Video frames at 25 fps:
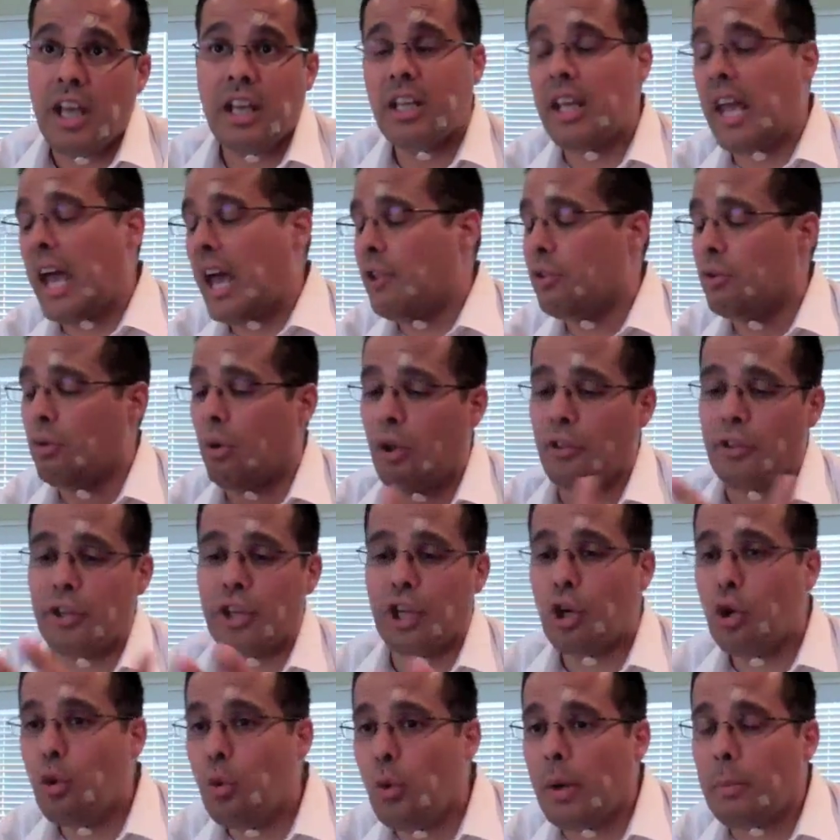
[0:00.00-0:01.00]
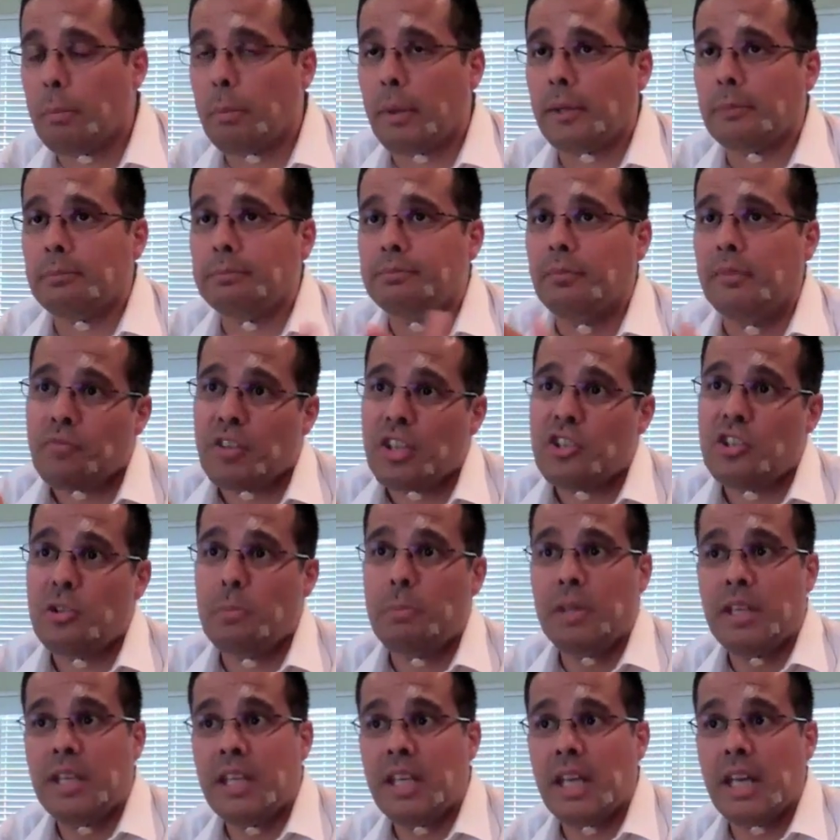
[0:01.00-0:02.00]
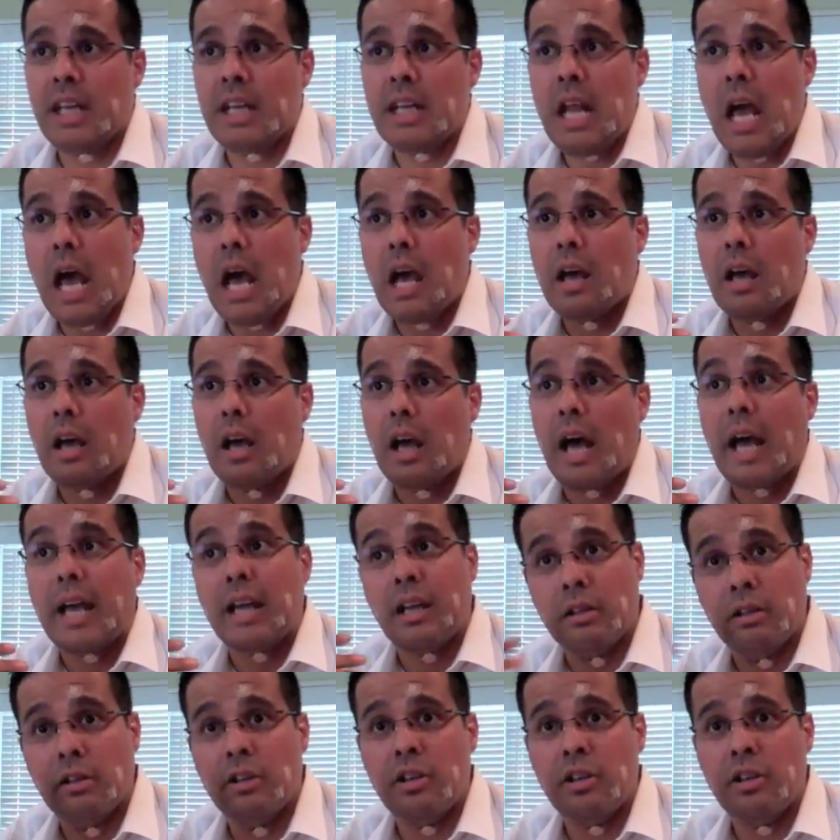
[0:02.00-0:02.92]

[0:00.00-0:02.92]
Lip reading: and gather all the equipment. To begin, I